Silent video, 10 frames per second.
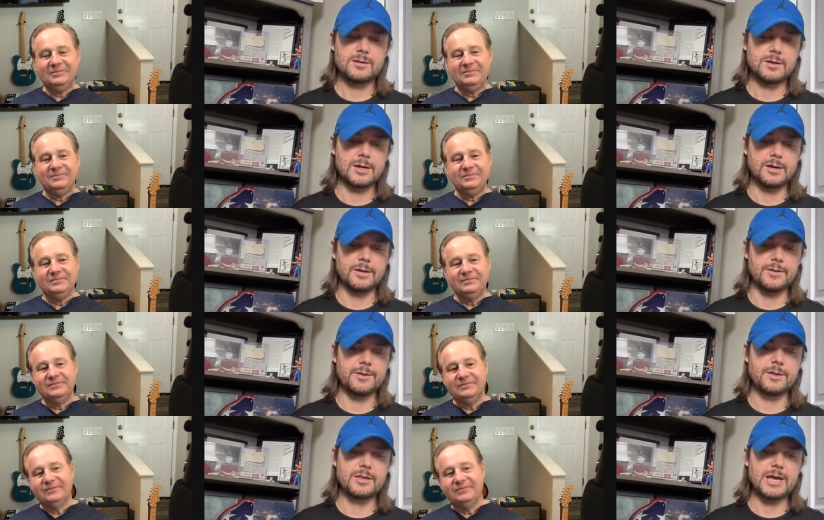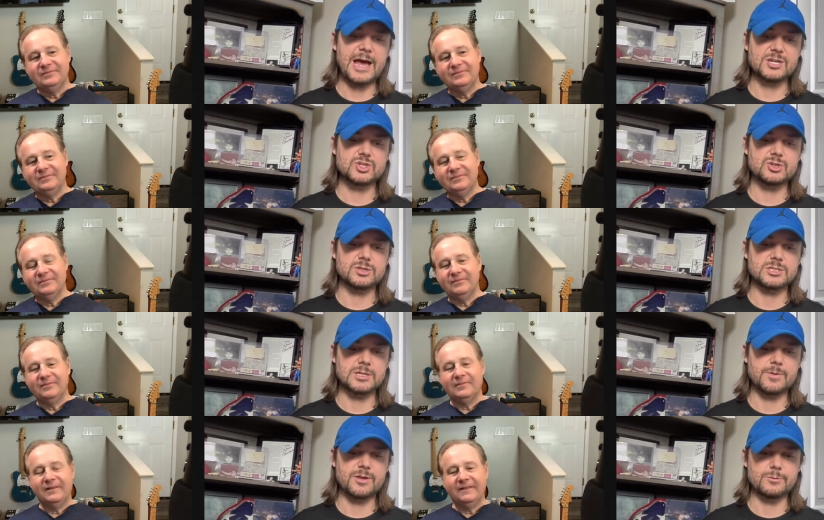Speaker 1: uh, they actually
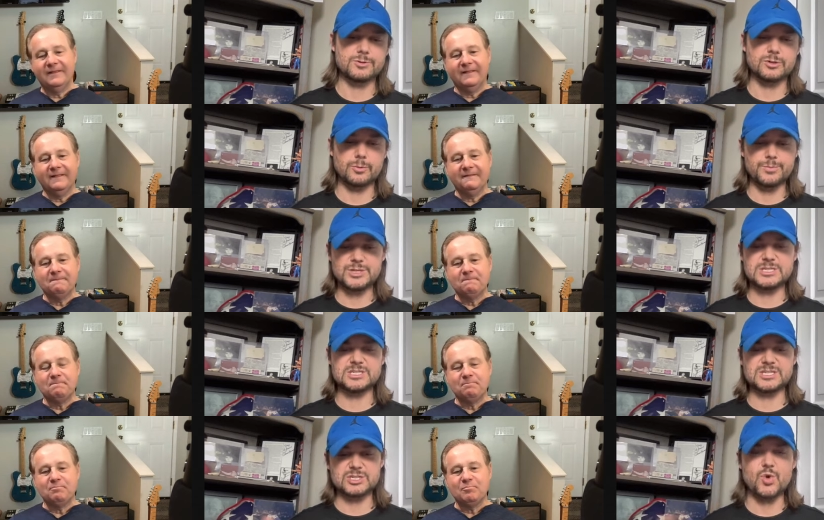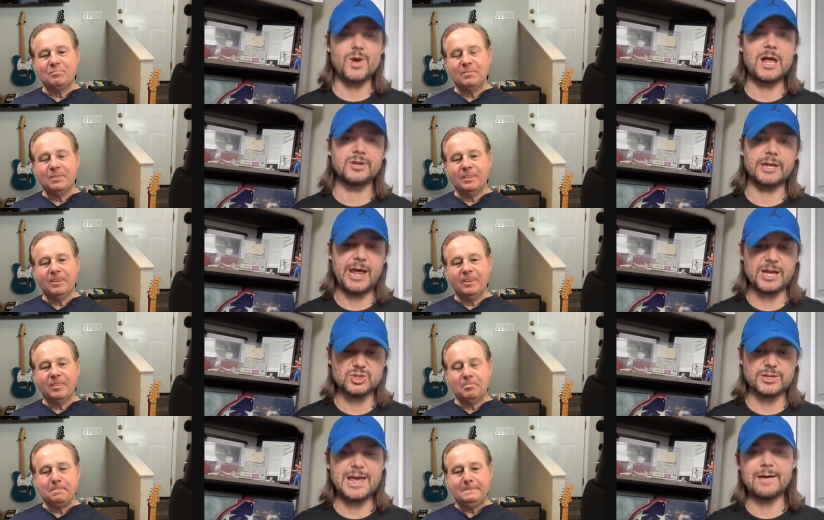some of those little businesses around it
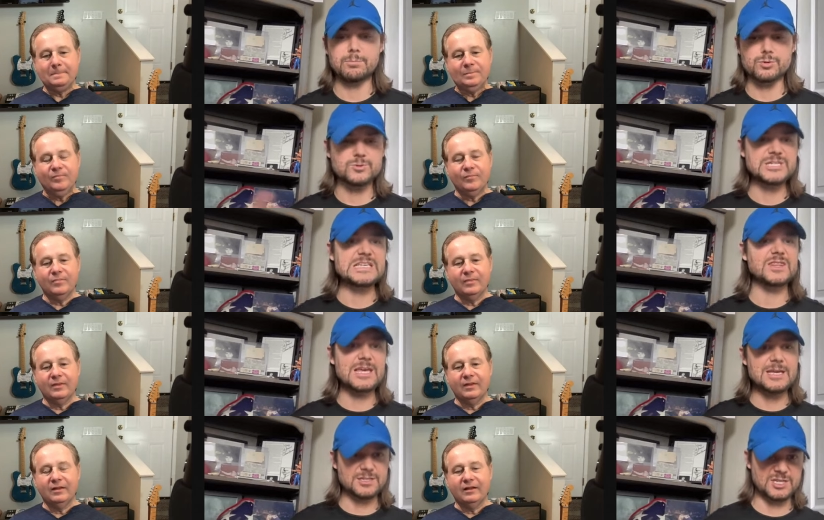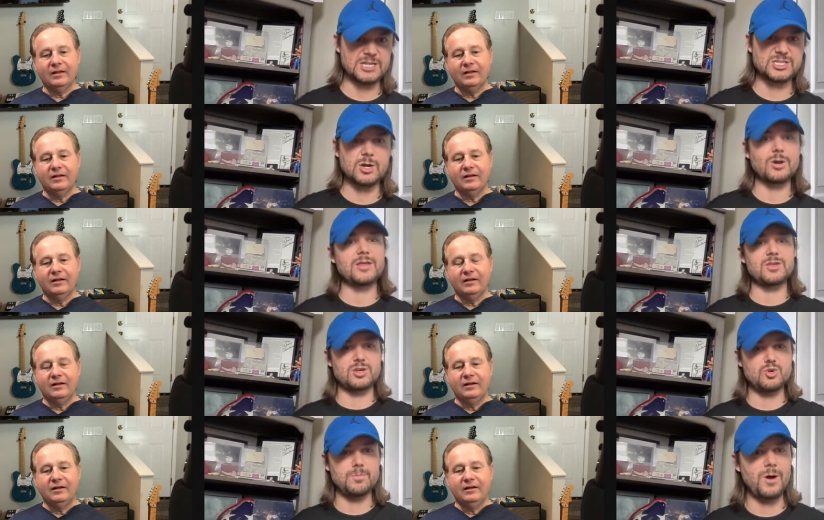actually have Bruce Lee things they sold. I
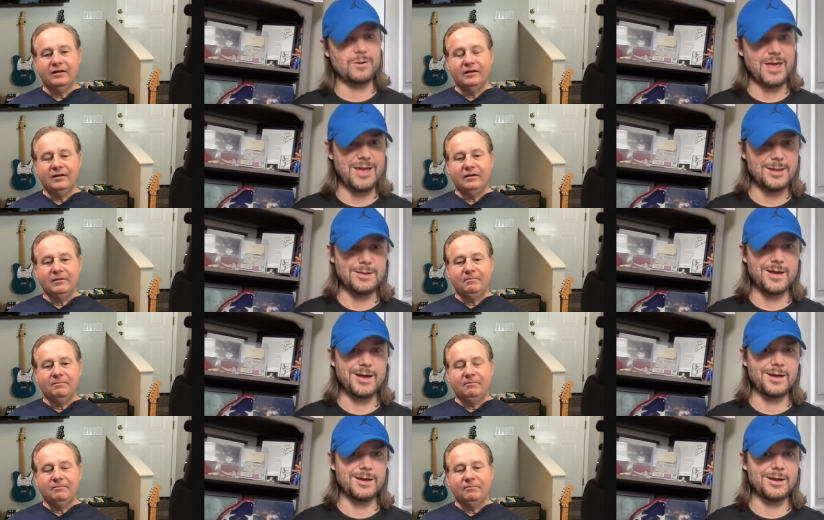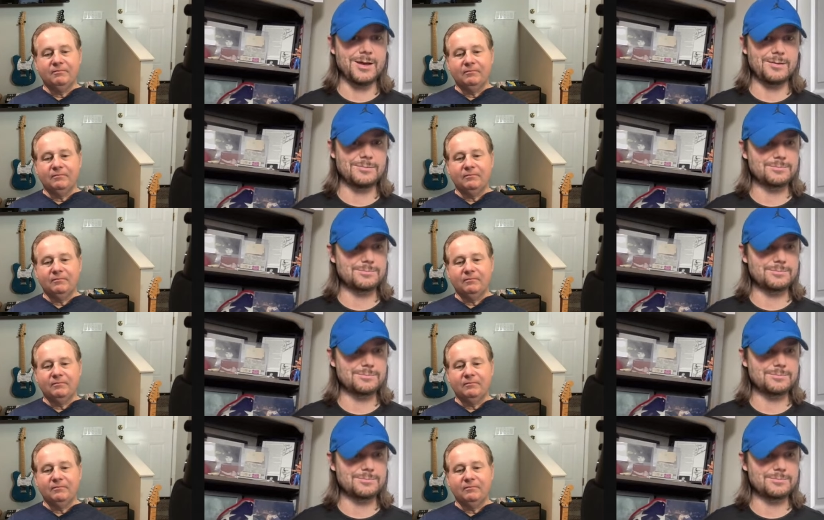think you bought a uh,